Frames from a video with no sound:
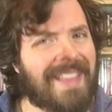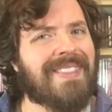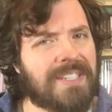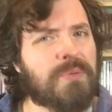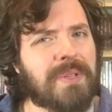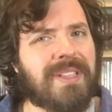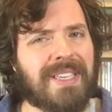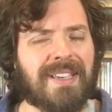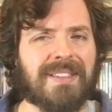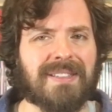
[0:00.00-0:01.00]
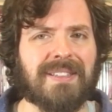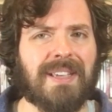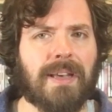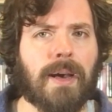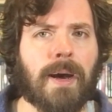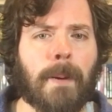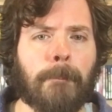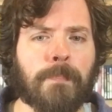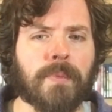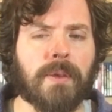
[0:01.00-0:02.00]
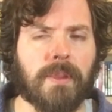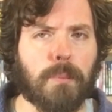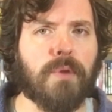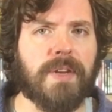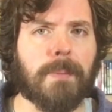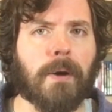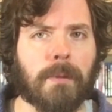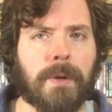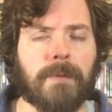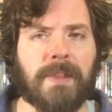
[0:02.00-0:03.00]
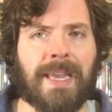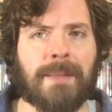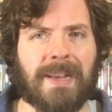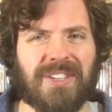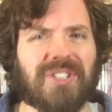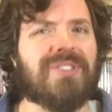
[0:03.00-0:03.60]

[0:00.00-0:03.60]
This really is um, the movie department of the animation.